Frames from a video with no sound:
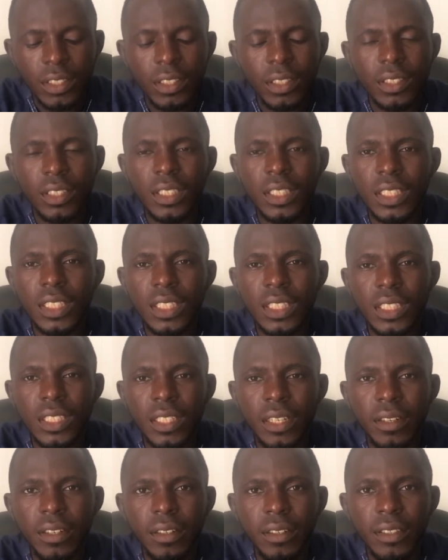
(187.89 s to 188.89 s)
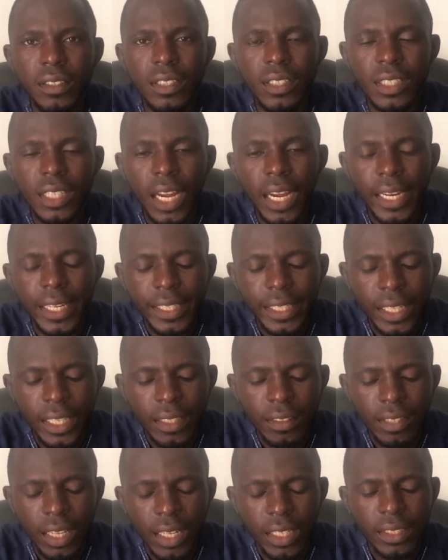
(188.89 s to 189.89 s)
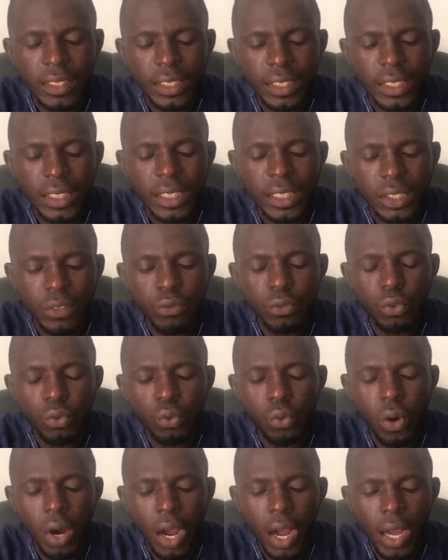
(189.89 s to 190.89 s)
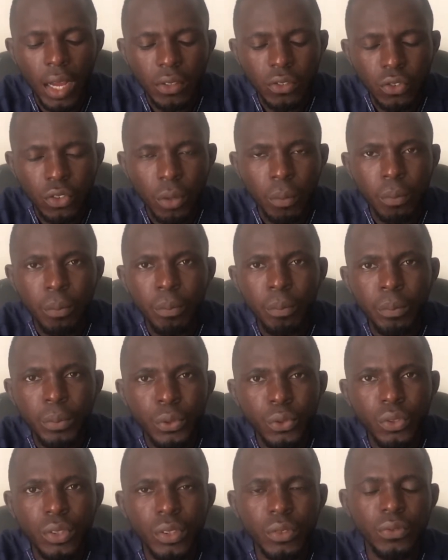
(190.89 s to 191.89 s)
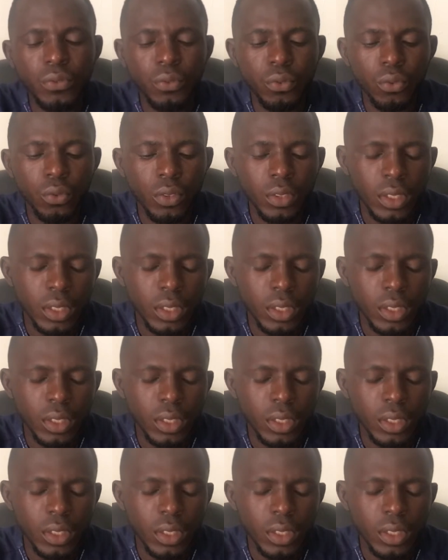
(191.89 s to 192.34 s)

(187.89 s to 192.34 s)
shyness and give you some beautiful